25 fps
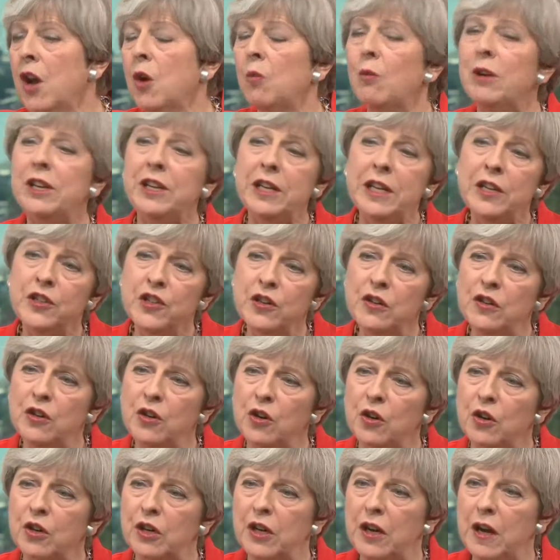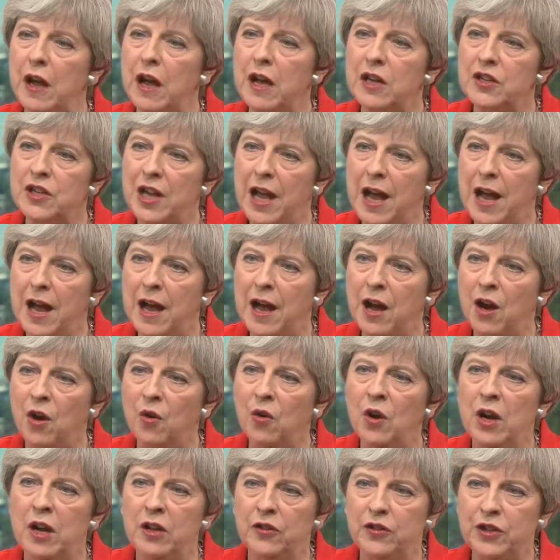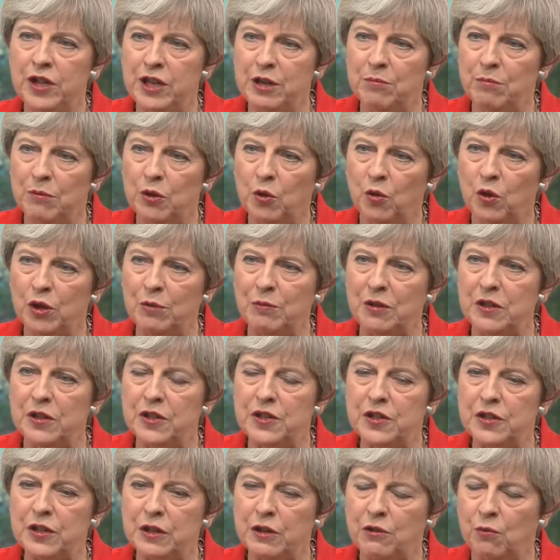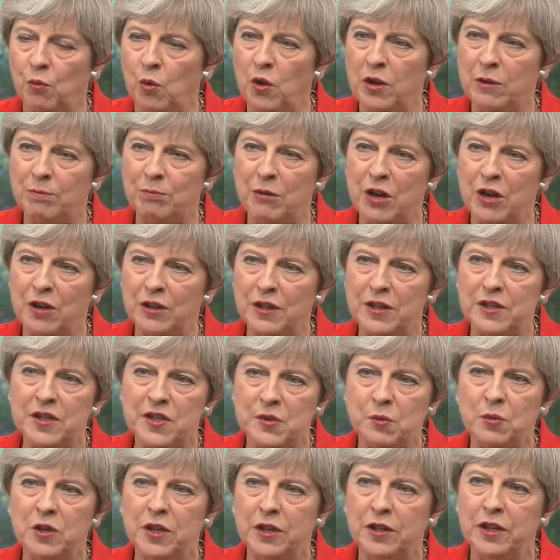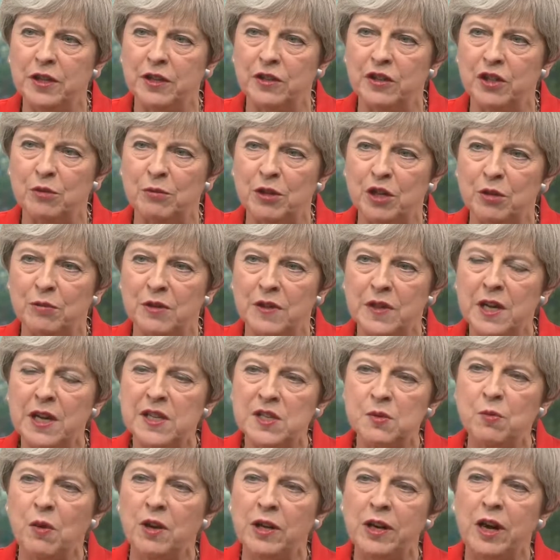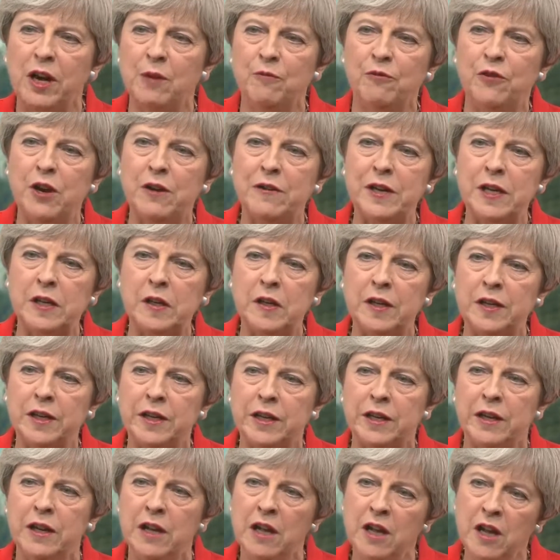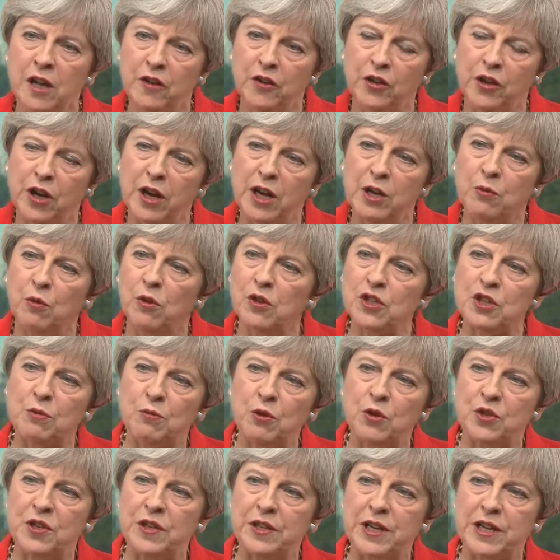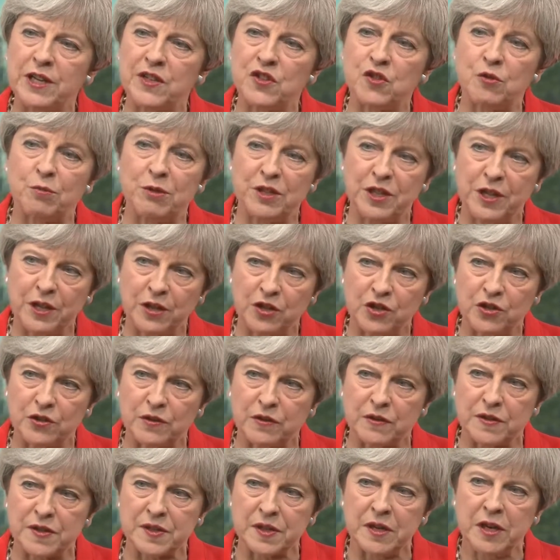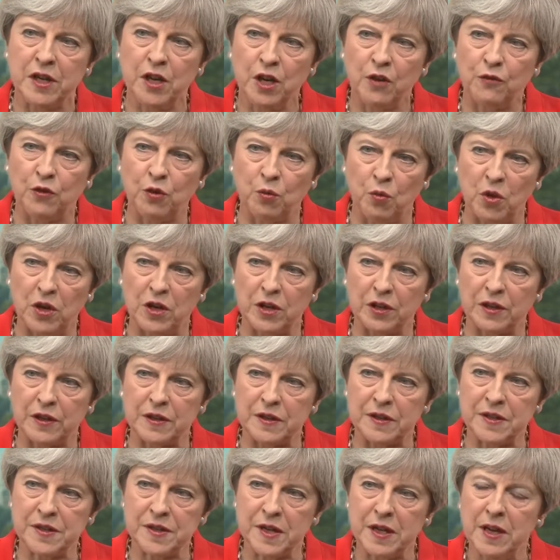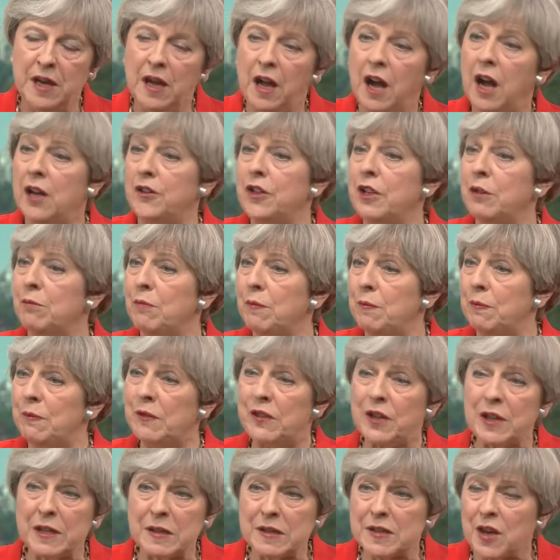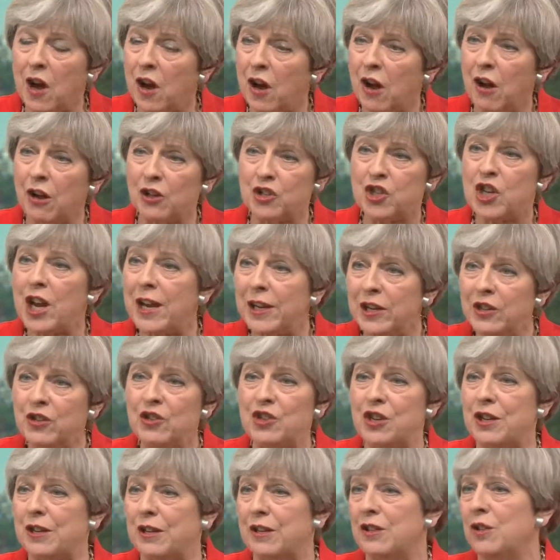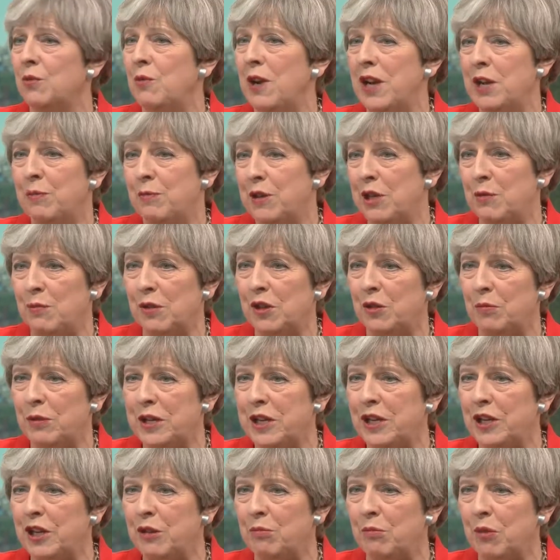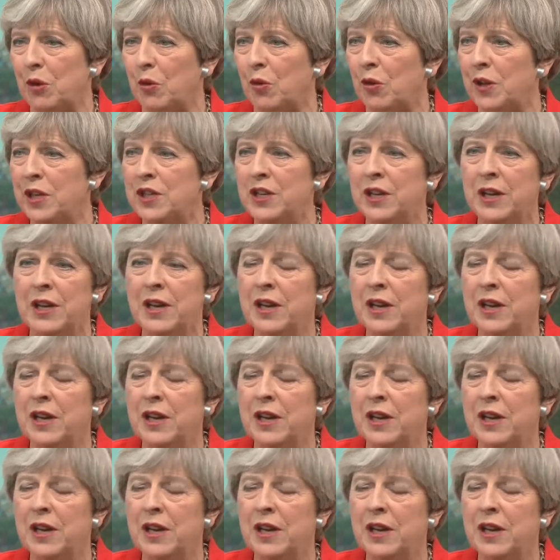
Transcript: We need to look at how the employment market is working at the moment. That's why I'm very clear that I want to put in extra protections for workers. I think things are changing in the way people are being employed,